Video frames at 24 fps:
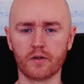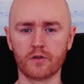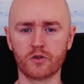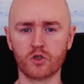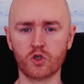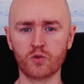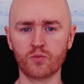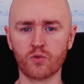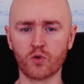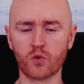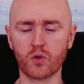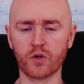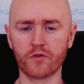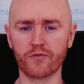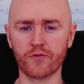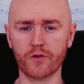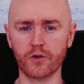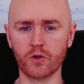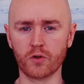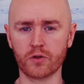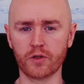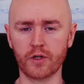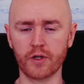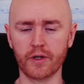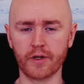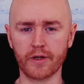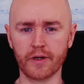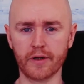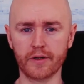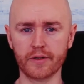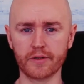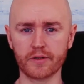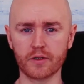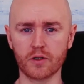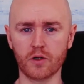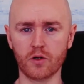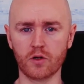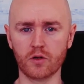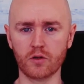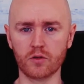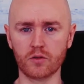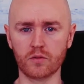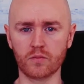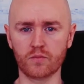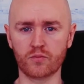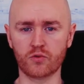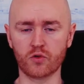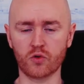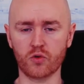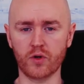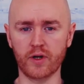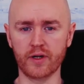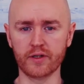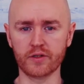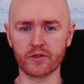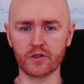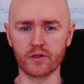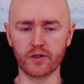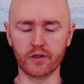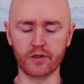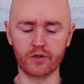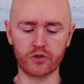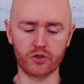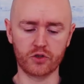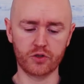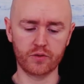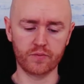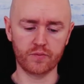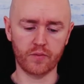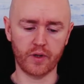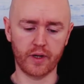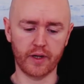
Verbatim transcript: Super quick video today, guys, on procrastination,